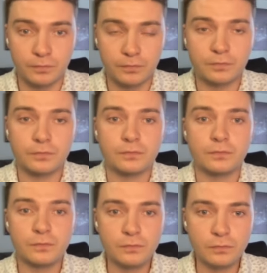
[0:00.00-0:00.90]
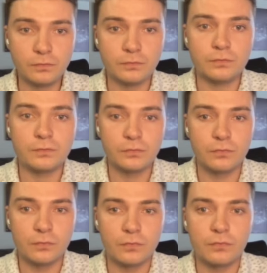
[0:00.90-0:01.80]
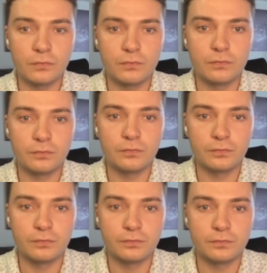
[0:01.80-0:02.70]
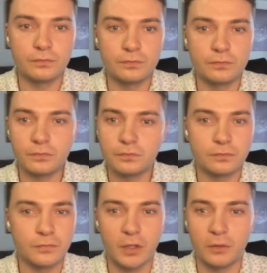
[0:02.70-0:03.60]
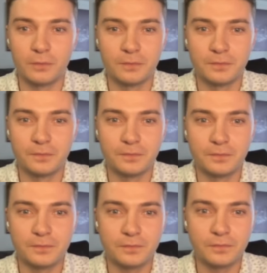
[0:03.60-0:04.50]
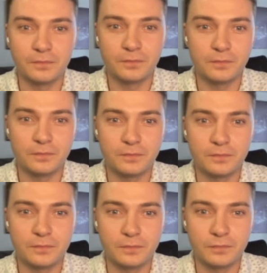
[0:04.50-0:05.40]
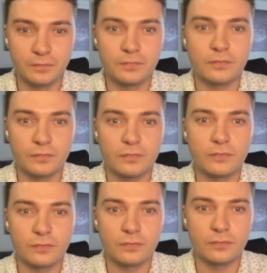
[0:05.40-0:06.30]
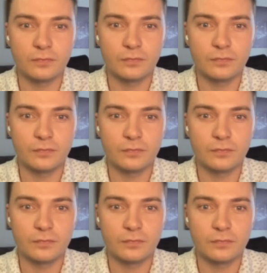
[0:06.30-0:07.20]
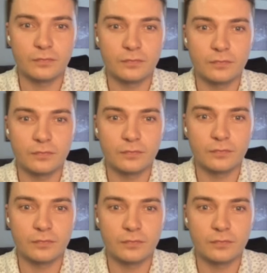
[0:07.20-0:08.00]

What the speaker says: The person shown says nothing.